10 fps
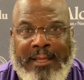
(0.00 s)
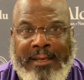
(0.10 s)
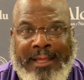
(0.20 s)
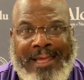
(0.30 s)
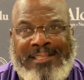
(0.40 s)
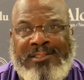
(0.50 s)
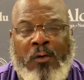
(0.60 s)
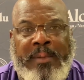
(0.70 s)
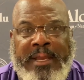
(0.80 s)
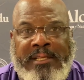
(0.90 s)
they got so
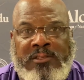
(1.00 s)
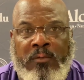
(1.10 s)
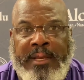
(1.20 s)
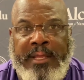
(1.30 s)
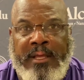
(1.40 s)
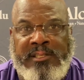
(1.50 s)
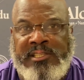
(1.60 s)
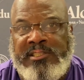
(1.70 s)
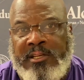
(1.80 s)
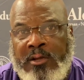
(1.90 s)
many
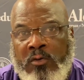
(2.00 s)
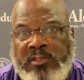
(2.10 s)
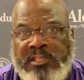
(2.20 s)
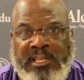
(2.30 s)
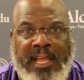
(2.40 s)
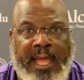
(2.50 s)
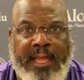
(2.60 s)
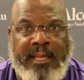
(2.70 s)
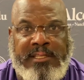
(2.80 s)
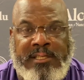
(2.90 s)
assistant coaches,
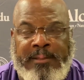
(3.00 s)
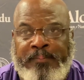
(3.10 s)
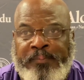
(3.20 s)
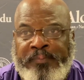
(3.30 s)
GAs and